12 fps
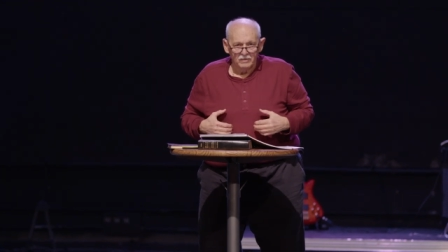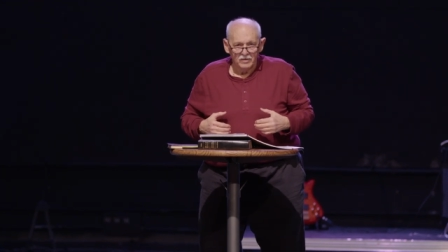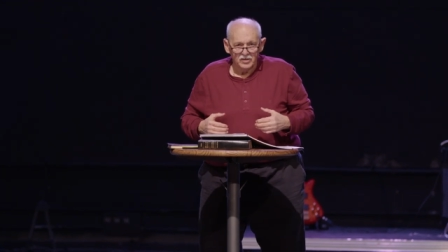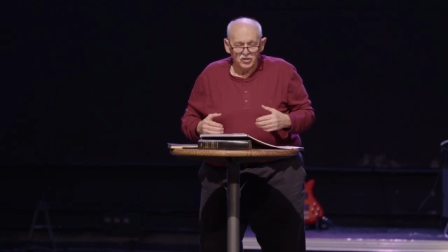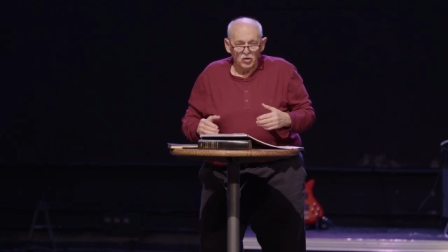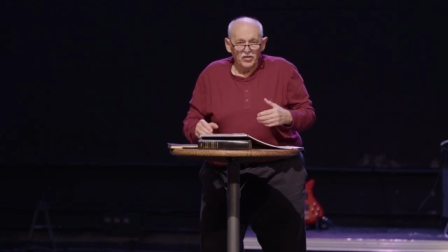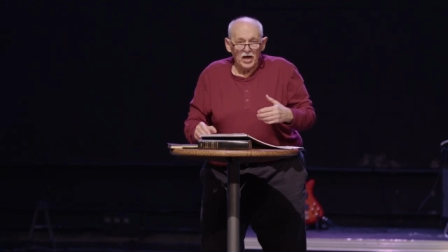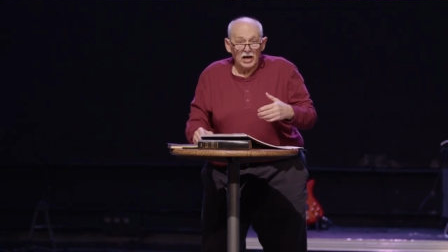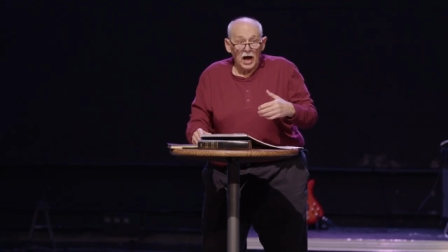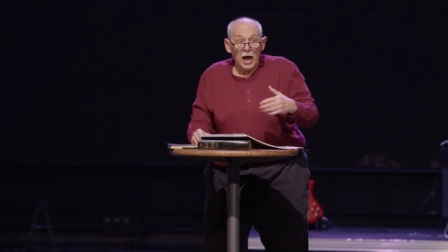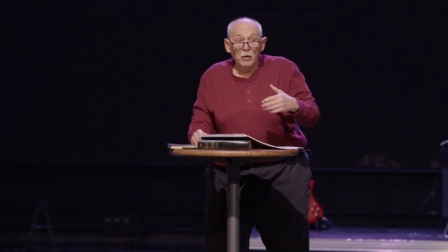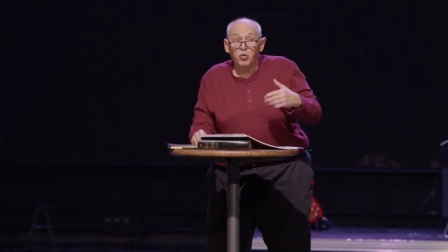so that
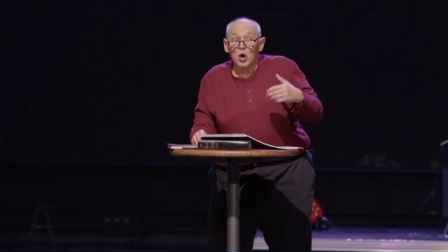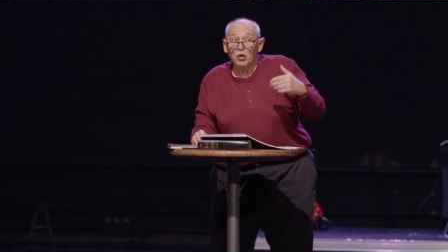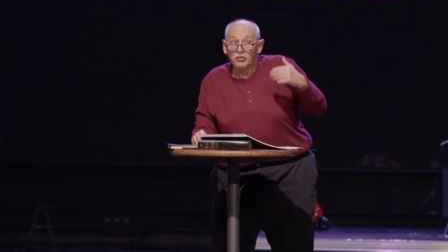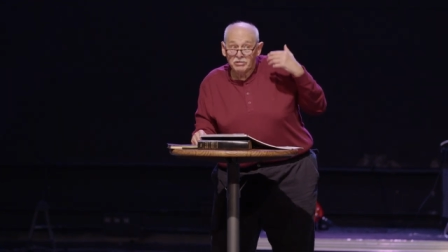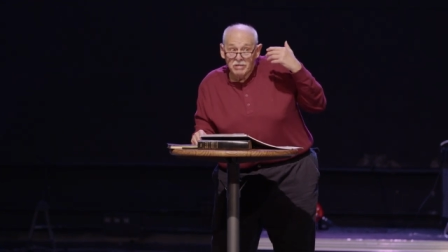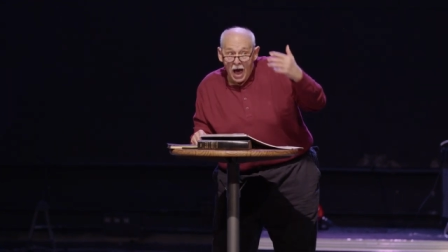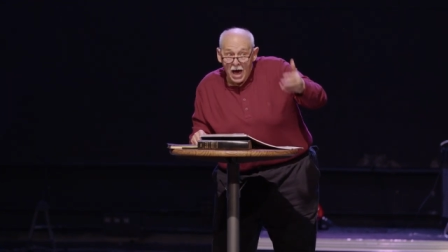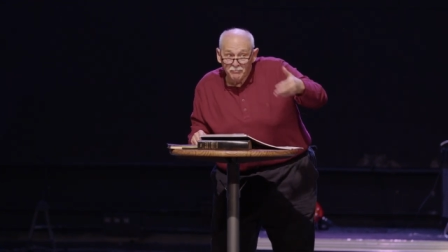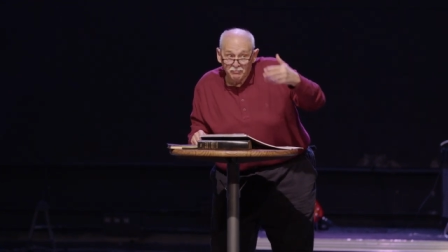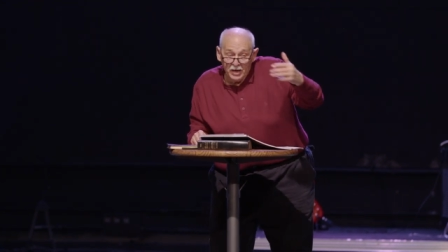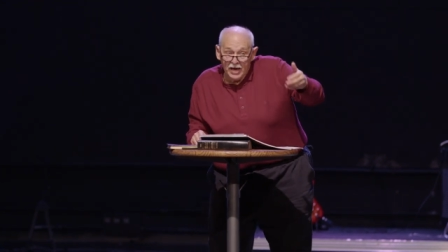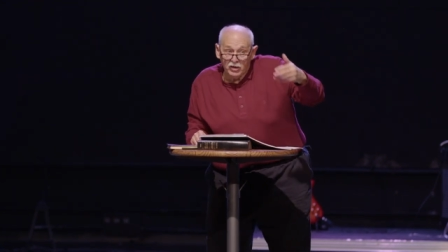I will
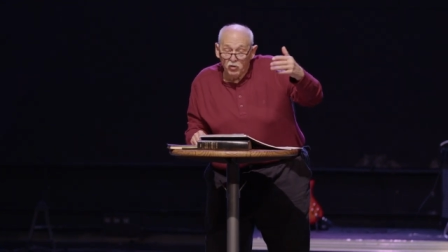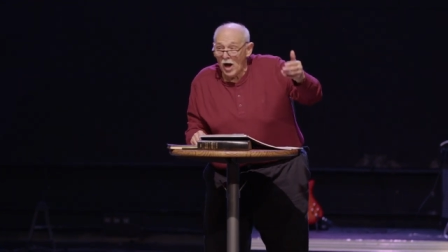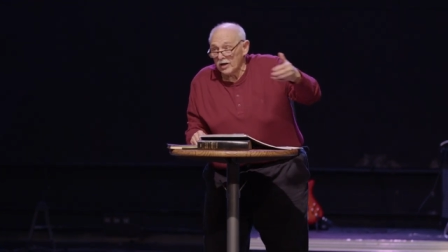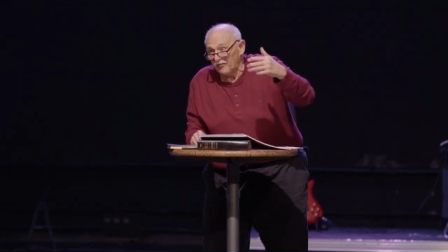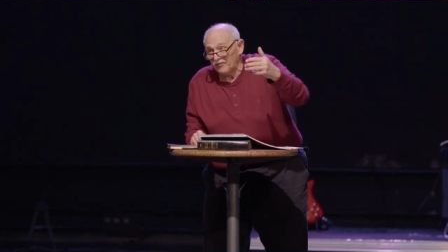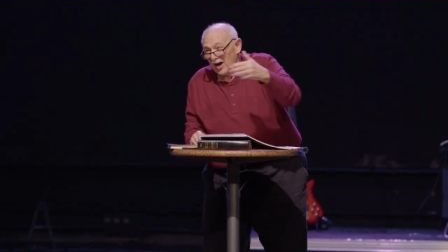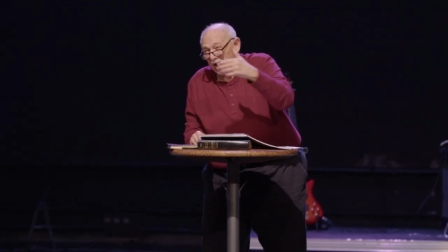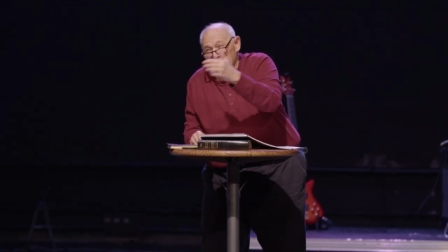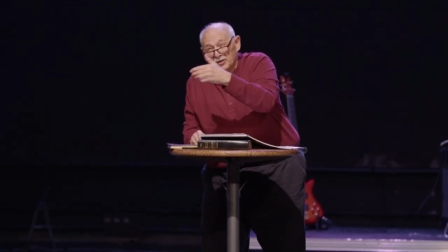not be gratifying the